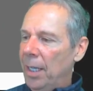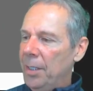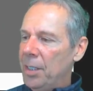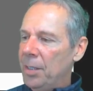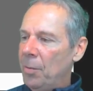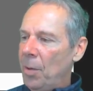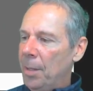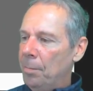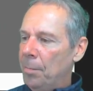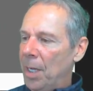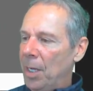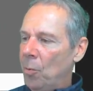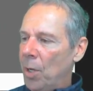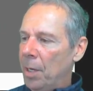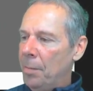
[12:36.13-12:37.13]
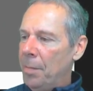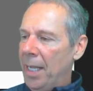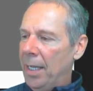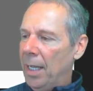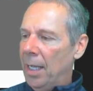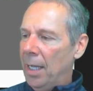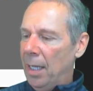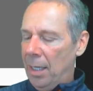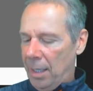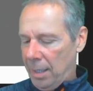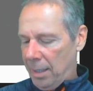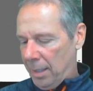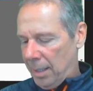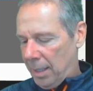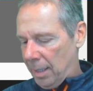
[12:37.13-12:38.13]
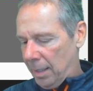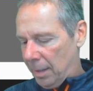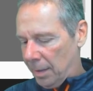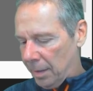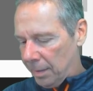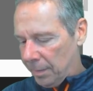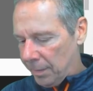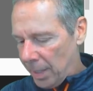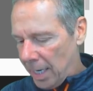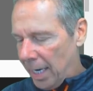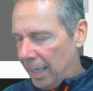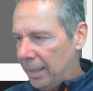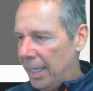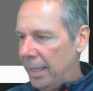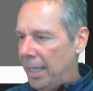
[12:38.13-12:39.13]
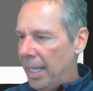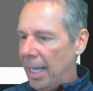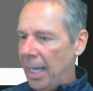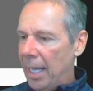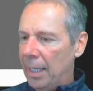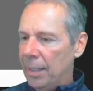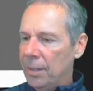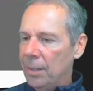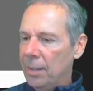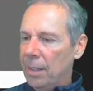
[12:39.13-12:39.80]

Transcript: Just might want to make a highlight that,